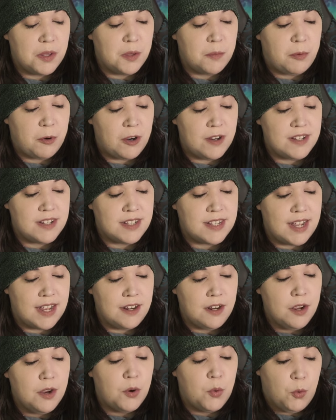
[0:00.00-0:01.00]
boys
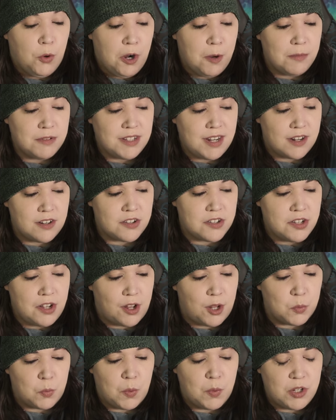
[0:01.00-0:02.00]
said, "We're almost out of
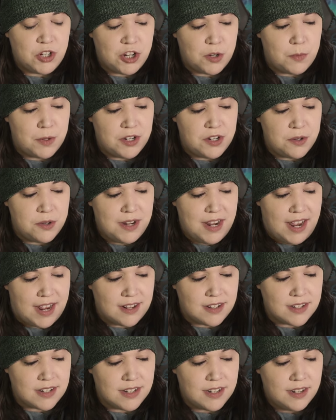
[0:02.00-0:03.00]
salt. What should we do
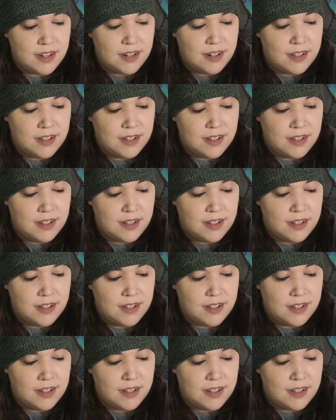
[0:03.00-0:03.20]
next?"